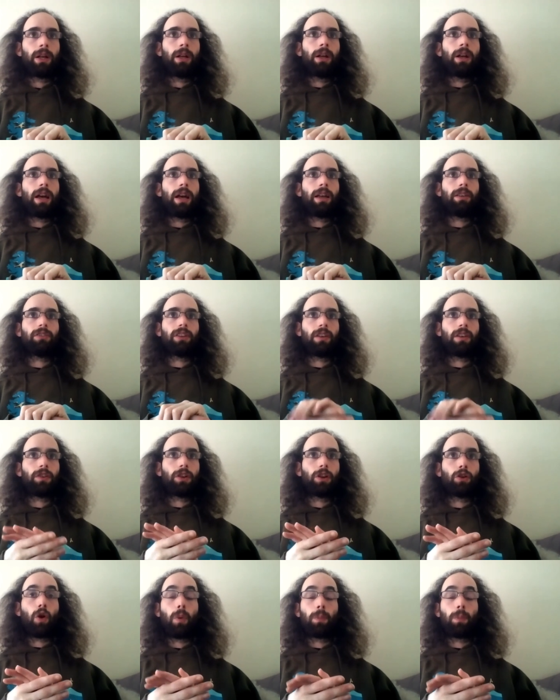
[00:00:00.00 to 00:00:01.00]
is given
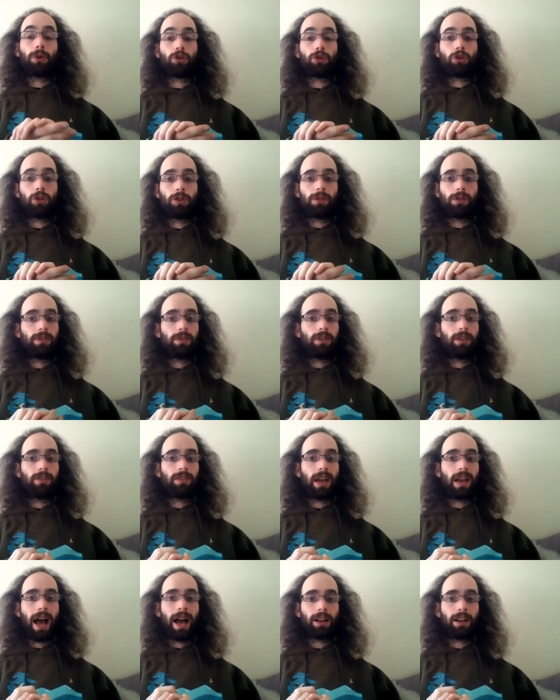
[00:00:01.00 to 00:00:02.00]
an opportunity
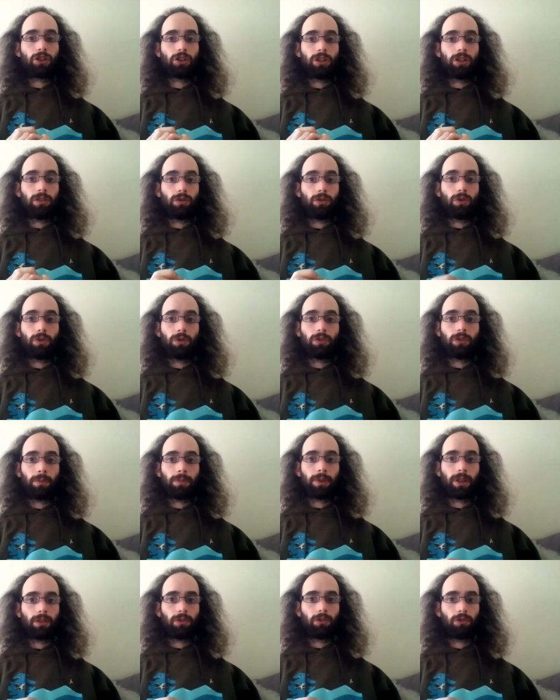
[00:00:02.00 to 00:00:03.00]
to actually do
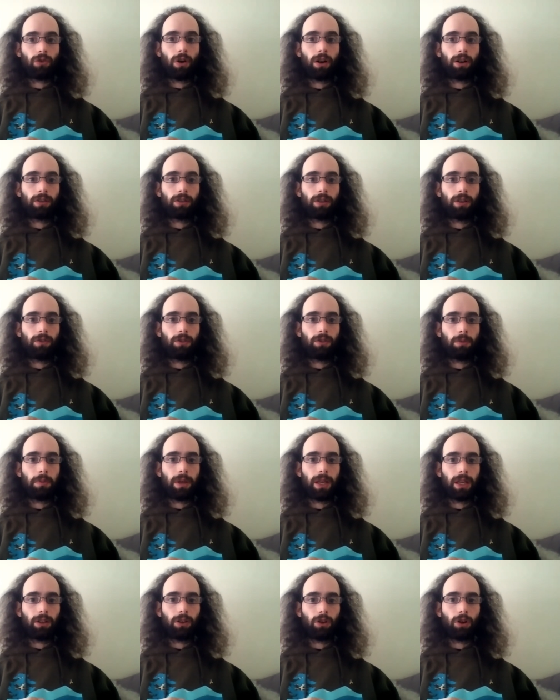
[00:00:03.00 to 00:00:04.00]
something constructive to
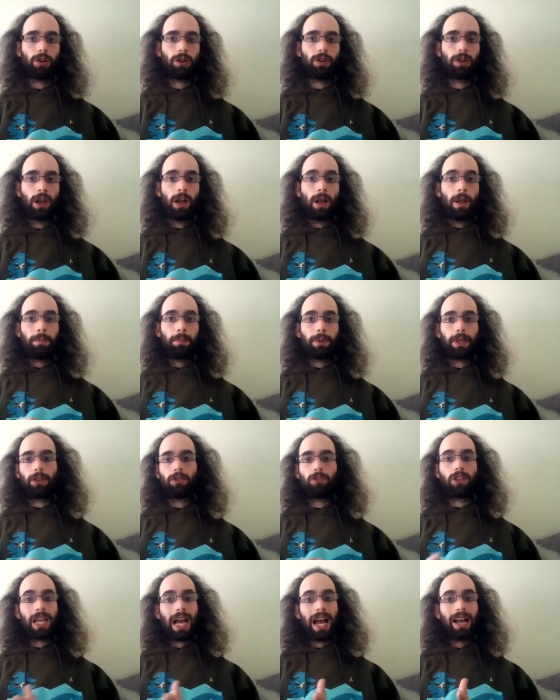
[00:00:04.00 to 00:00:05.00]
make good
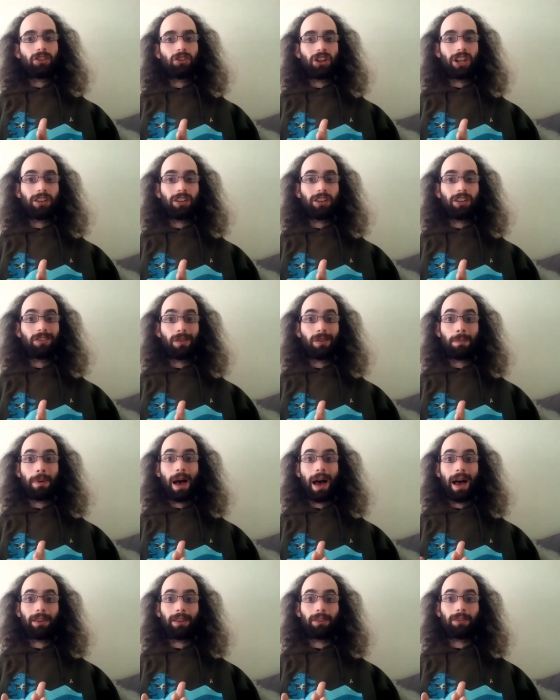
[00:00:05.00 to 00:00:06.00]
because you can't change the
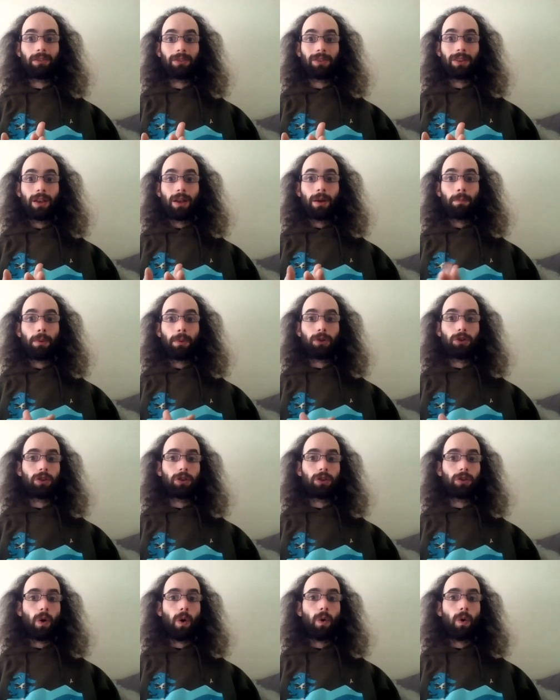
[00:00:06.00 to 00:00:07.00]
past but you
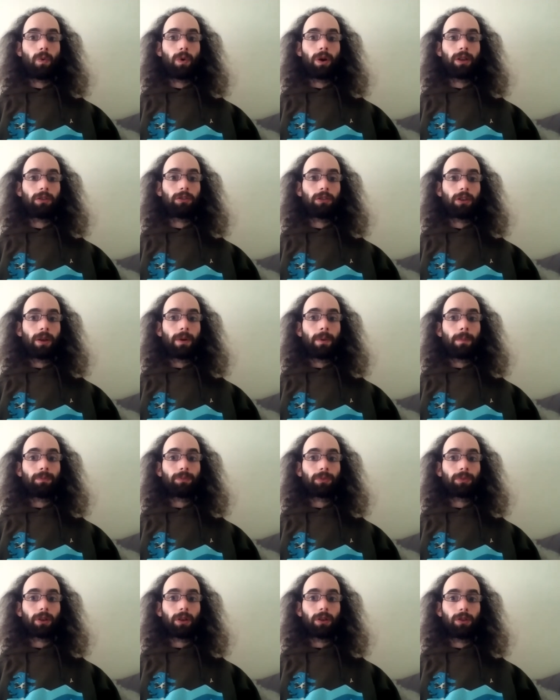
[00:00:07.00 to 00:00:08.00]
can always
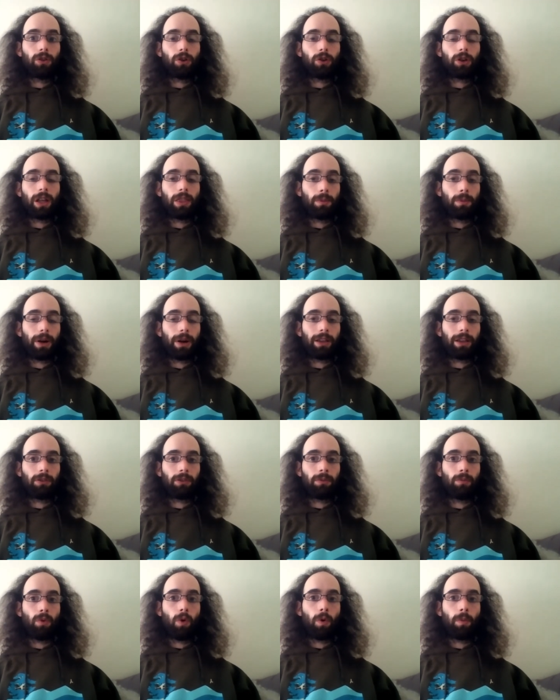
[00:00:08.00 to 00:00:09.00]
look at the
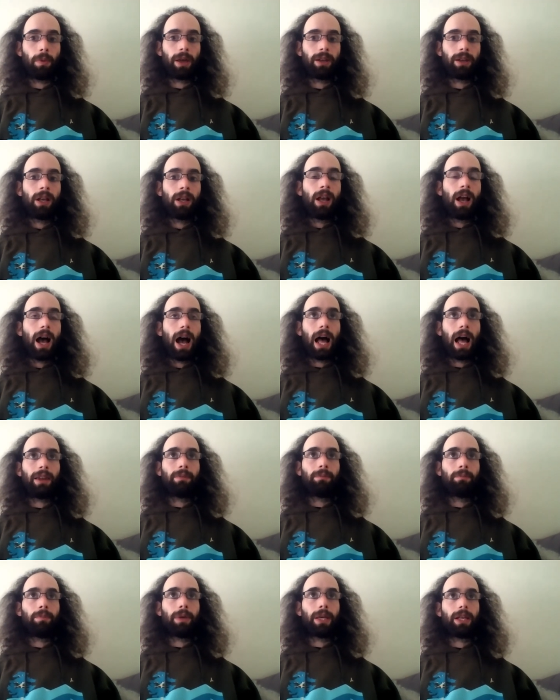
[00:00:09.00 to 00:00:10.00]
present moment
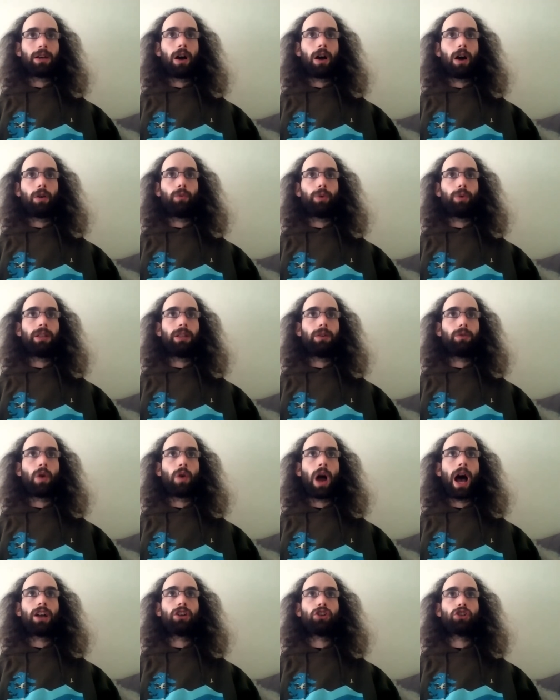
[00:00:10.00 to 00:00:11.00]
and make a
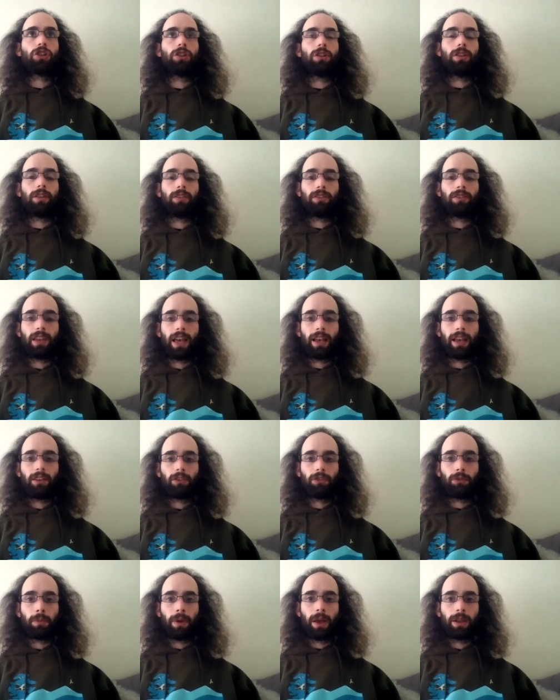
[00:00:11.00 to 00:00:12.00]
rational
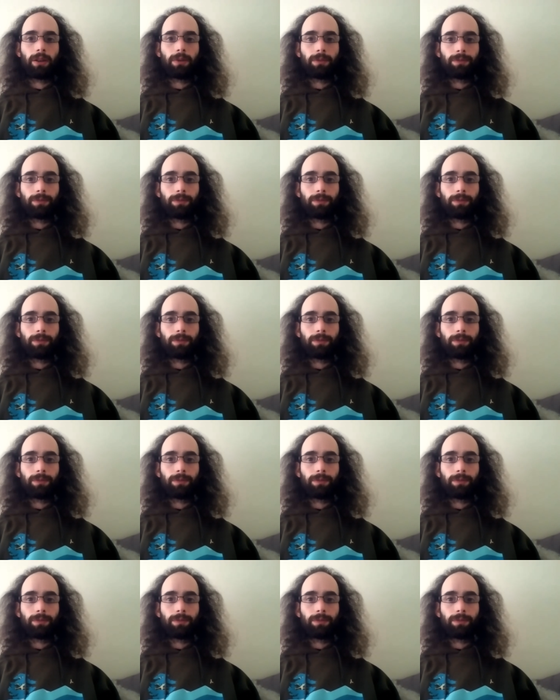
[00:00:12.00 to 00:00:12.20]
assessment